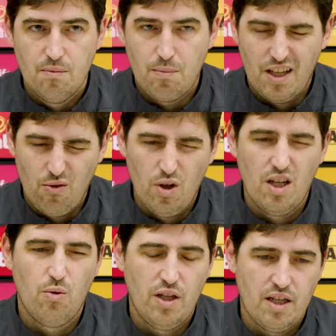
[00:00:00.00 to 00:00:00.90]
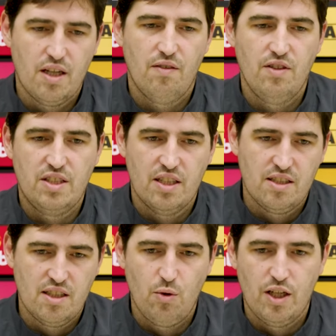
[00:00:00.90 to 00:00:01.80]
playing well. We are having
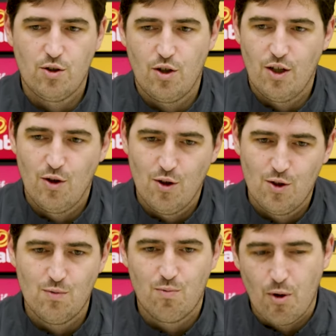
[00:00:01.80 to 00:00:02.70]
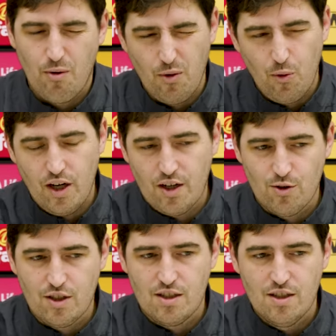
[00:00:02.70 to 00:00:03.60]
chances. We are scoring goals. Probably we are
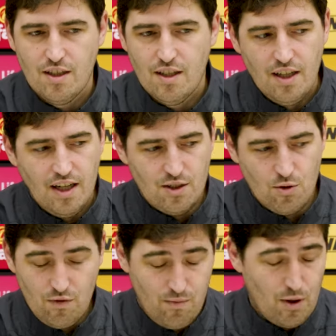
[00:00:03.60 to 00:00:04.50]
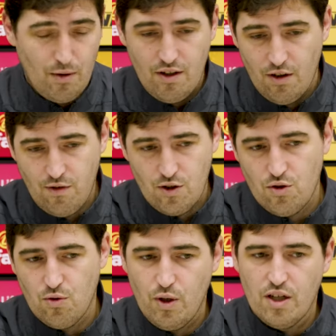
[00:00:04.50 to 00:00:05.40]
not as as good. Probably not for
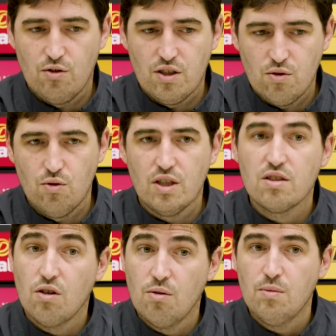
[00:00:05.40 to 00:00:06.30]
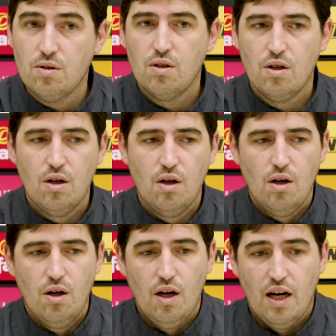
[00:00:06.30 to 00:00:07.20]
sure. We are not as good at home,
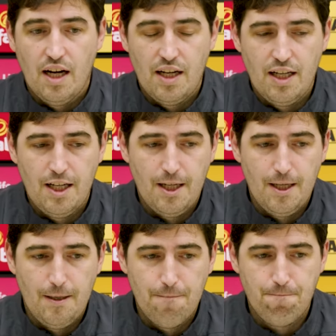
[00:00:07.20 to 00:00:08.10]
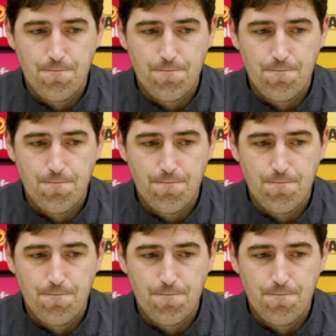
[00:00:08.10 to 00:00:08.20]
and uh,